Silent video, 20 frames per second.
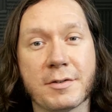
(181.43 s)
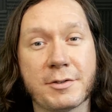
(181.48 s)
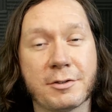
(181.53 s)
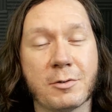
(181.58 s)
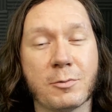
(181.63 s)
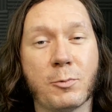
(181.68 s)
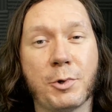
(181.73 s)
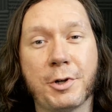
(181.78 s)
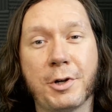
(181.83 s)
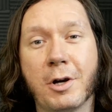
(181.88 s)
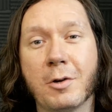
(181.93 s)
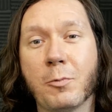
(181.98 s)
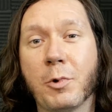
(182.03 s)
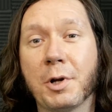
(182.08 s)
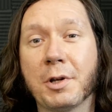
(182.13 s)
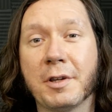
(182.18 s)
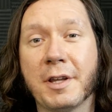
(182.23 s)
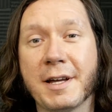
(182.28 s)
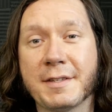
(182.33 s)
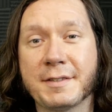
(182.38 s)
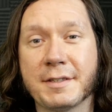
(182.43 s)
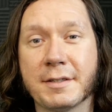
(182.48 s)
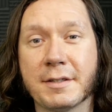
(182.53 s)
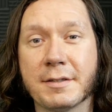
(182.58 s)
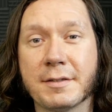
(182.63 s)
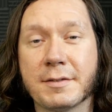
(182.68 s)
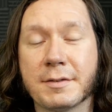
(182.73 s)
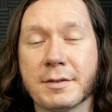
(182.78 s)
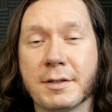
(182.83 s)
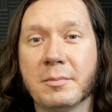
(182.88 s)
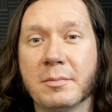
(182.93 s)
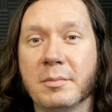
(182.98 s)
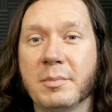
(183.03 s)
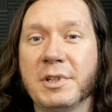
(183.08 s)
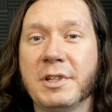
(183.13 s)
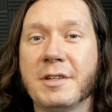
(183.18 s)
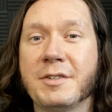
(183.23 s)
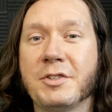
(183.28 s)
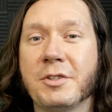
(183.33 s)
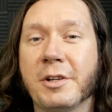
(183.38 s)
or one-on-one lessons,
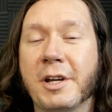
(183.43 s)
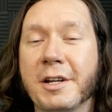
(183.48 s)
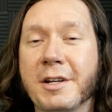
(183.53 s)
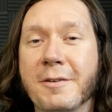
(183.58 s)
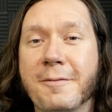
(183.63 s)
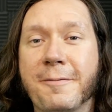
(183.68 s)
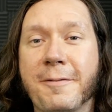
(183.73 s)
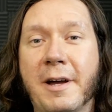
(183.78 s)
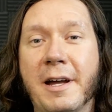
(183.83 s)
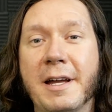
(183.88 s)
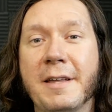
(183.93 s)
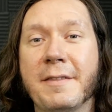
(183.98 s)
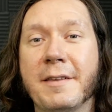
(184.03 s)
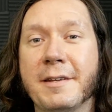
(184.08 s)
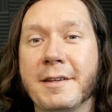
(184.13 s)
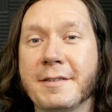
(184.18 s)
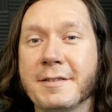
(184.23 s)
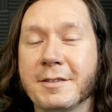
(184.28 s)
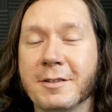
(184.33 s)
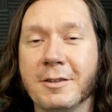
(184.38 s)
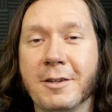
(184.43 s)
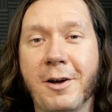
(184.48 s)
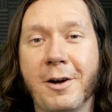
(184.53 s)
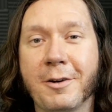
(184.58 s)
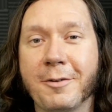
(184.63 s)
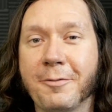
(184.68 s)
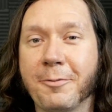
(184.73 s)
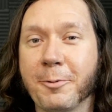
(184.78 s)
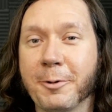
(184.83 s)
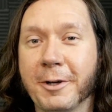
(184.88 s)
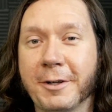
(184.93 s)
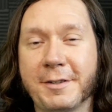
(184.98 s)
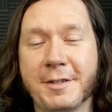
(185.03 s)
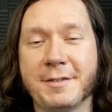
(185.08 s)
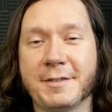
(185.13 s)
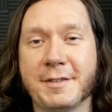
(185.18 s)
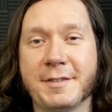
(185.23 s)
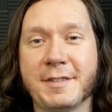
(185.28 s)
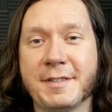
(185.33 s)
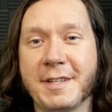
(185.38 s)
because you're going to find that it's a lot of work to
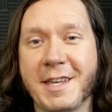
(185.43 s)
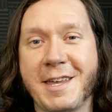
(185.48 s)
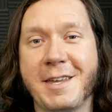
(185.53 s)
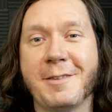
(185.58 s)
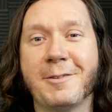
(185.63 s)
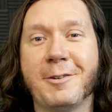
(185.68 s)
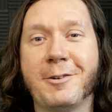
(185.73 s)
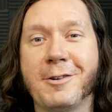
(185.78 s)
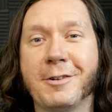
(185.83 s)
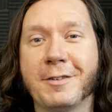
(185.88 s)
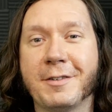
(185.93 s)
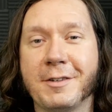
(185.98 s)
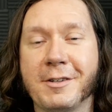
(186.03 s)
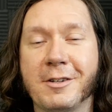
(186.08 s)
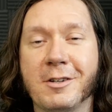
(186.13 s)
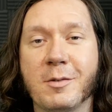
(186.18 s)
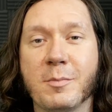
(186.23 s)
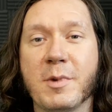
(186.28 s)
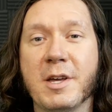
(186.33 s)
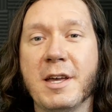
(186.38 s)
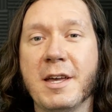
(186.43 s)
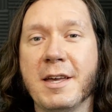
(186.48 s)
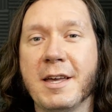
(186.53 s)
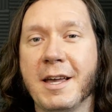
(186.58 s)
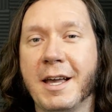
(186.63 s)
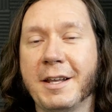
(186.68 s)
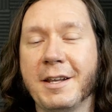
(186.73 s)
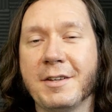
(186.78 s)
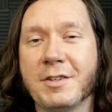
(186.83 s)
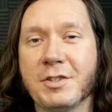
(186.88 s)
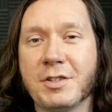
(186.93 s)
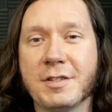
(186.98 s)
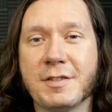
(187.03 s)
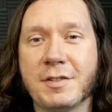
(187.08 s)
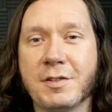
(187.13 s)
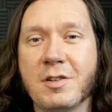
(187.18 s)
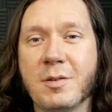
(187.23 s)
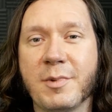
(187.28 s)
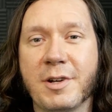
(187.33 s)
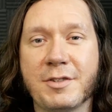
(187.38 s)
sustain long-term, and it's just
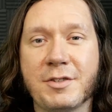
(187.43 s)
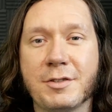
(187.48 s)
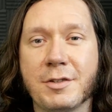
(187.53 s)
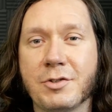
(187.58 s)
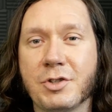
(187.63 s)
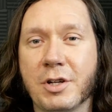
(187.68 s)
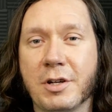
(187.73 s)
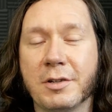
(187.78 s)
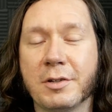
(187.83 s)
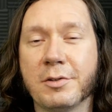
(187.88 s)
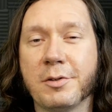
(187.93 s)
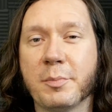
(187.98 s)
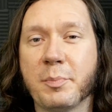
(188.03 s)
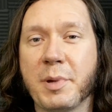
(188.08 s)
too much to juggle.